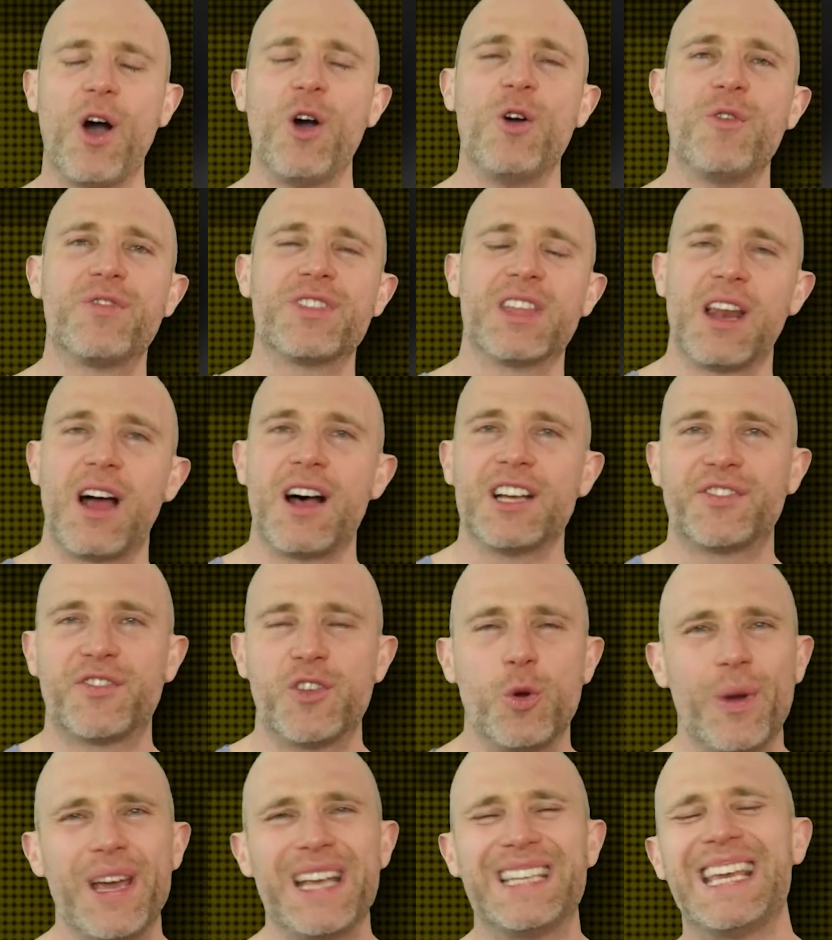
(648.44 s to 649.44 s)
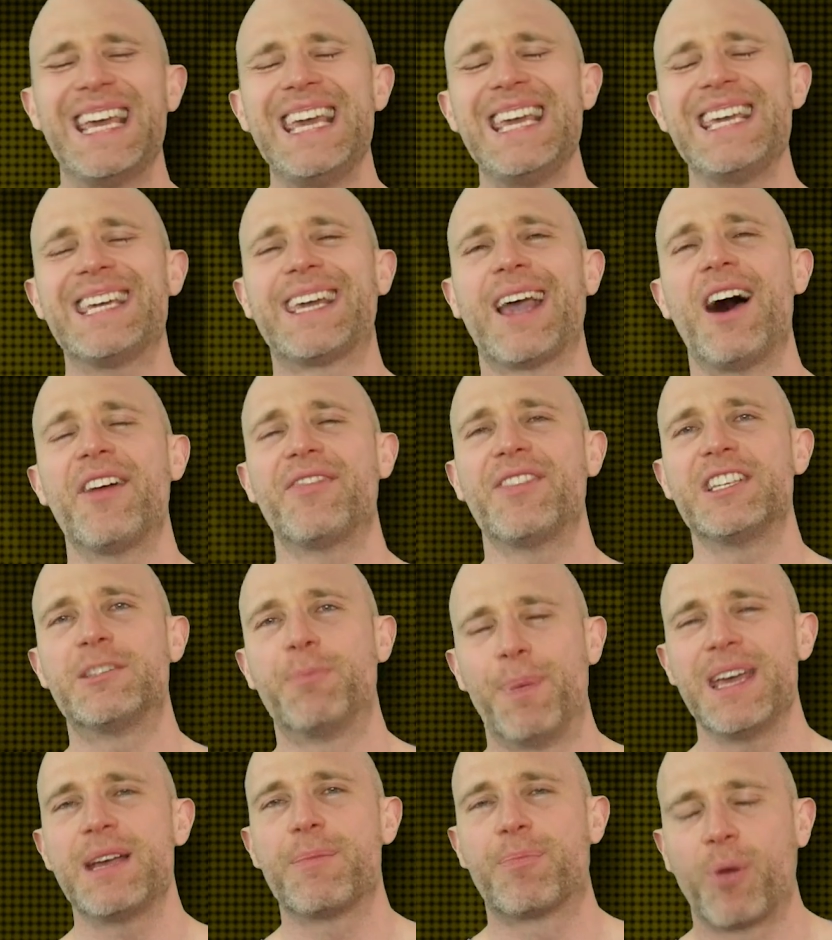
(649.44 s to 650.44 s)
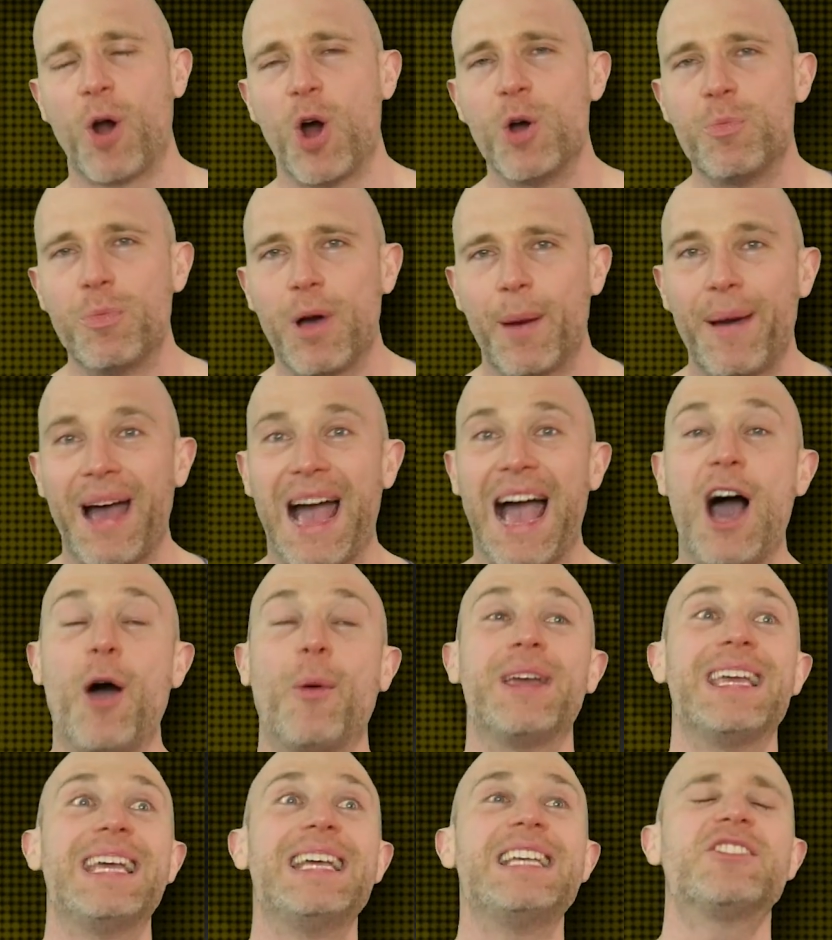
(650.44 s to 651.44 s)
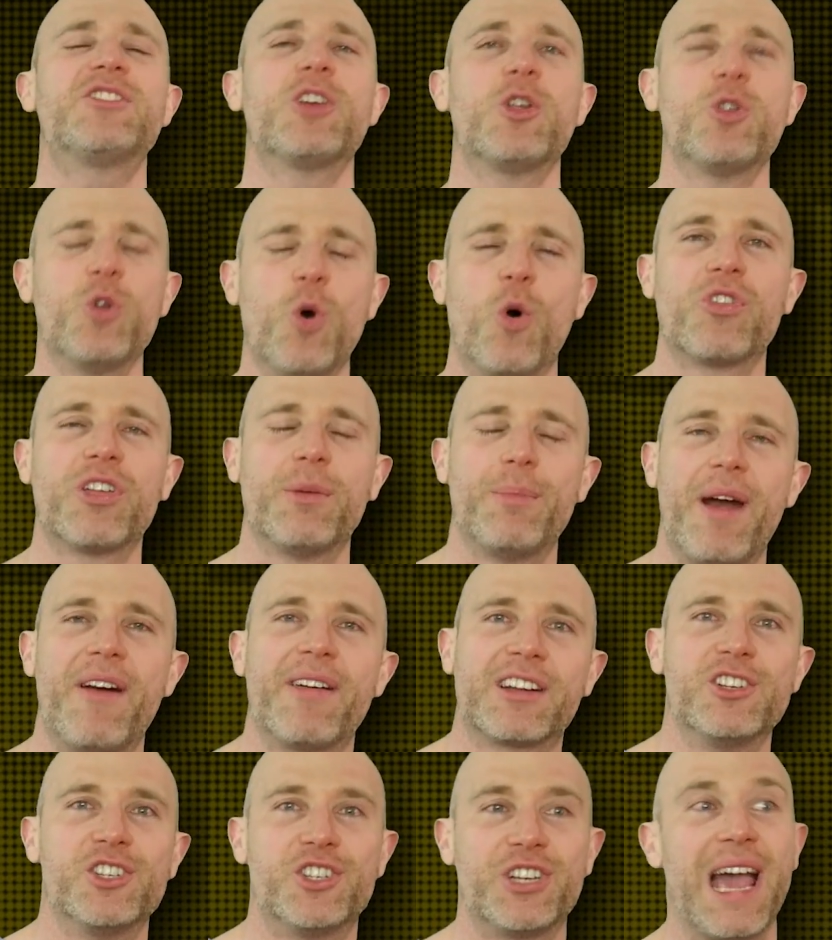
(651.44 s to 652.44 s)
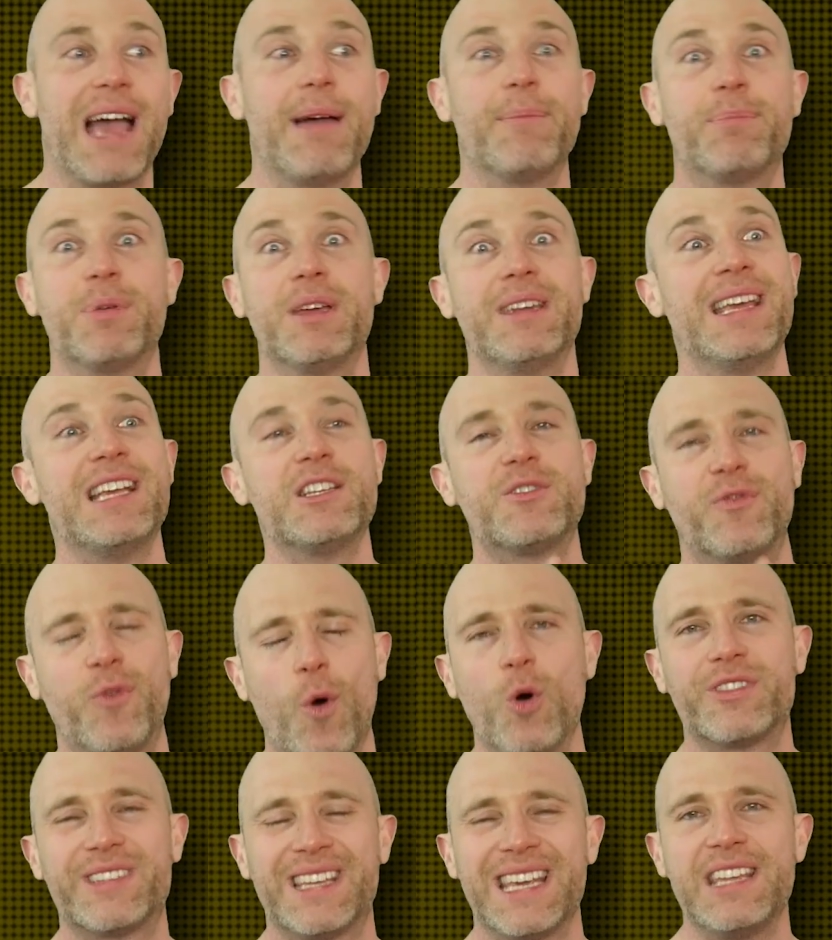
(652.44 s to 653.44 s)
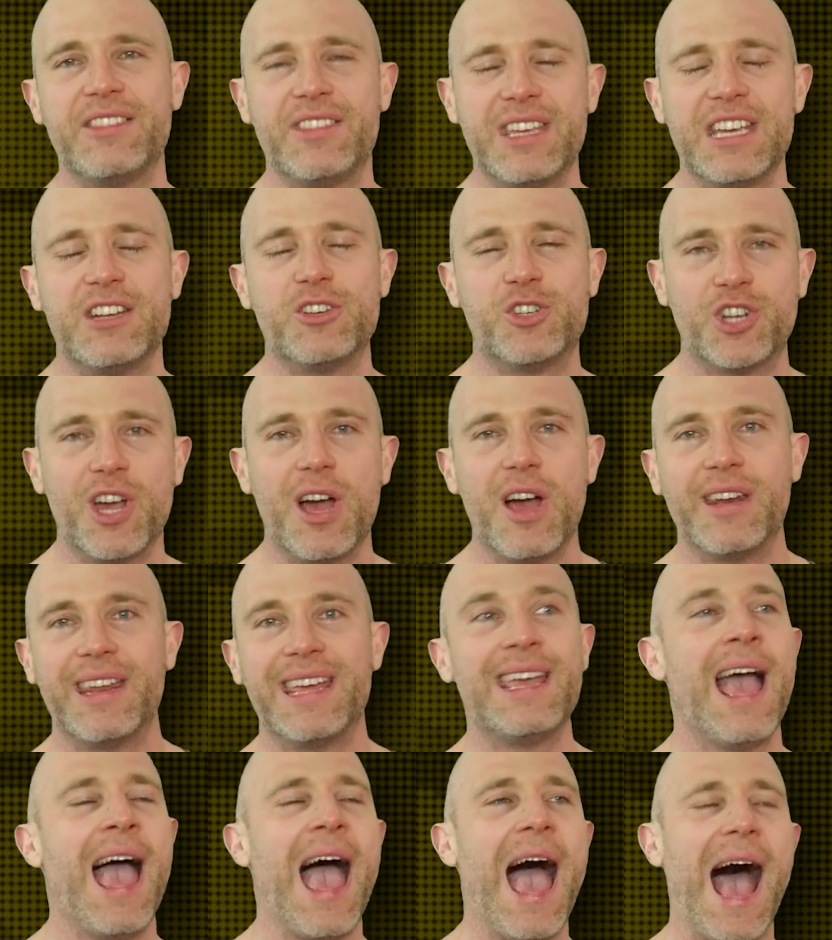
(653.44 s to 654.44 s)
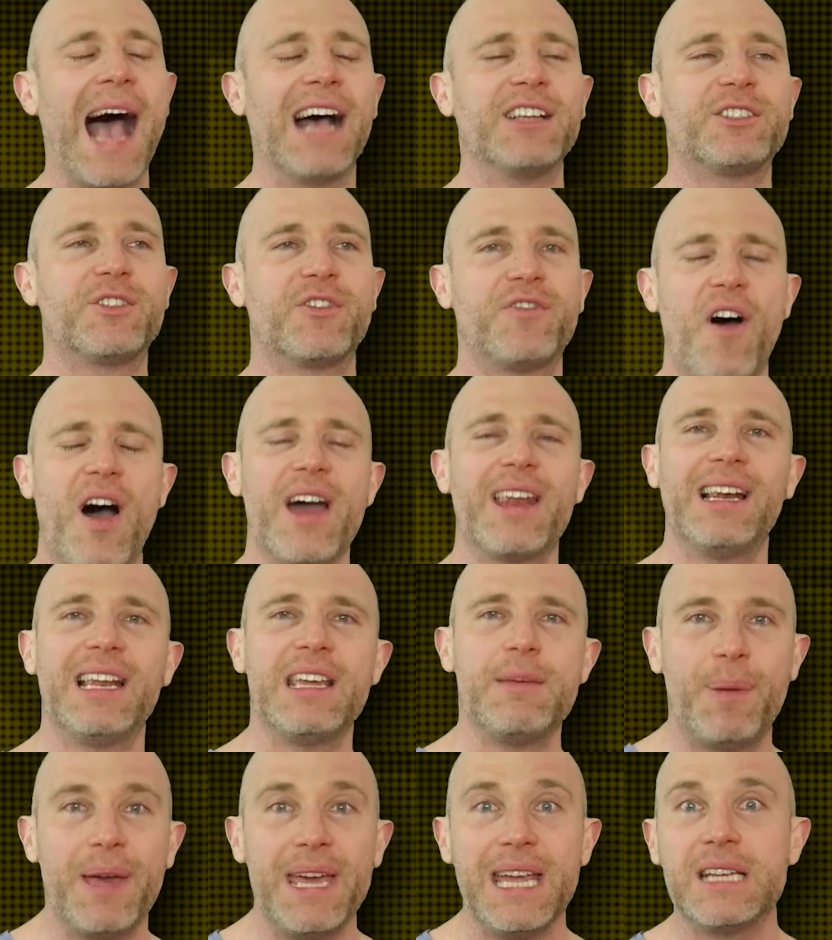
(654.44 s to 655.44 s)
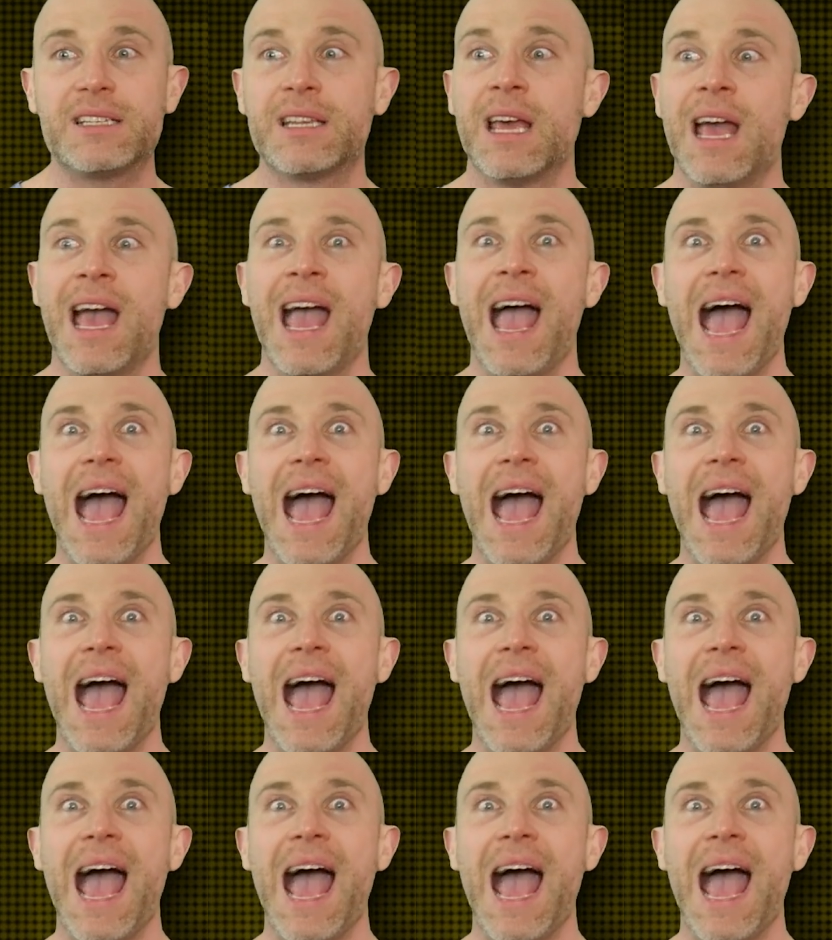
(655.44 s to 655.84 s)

over the last few weeks, he cut this big promo about how he is the North American champion, his 14-year journey has finally peaked,